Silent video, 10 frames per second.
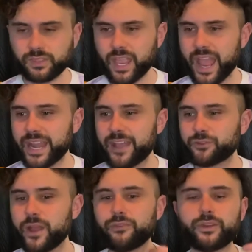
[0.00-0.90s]
And after
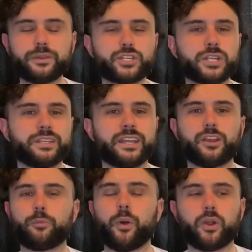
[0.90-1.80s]
every shindig
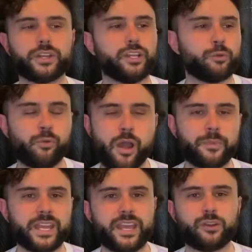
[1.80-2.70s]
or party or
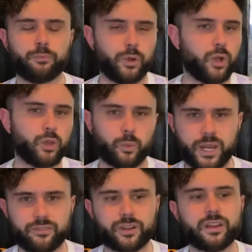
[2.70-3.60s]
promenade or ball or
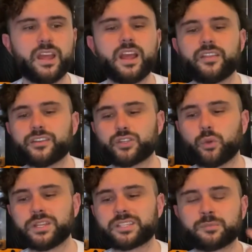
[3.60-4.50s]
whatever, there's
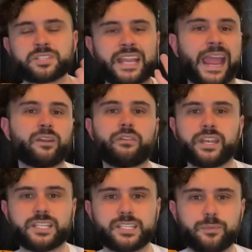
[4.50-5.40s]
always some scandal that
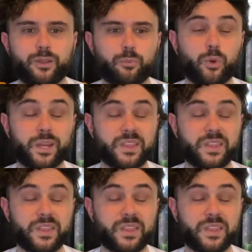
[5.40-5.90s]
needs to be reported.